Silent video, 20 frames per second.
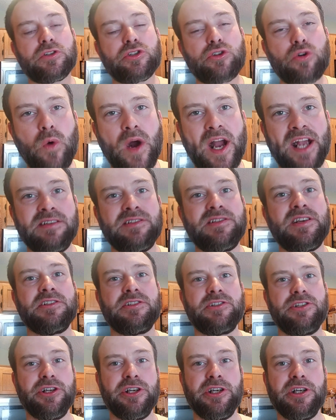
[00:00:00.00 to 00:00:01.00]
twice
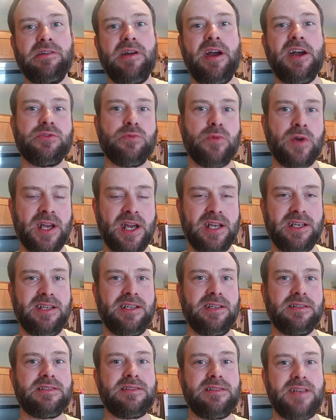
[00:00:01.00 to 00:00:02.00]
as good as when I
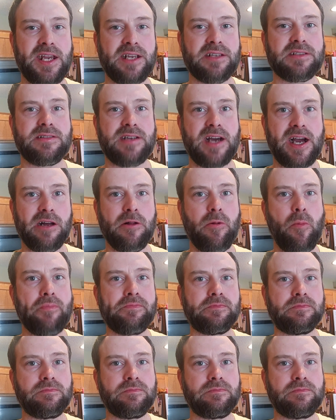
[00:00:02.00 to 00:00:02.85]
did it steak style.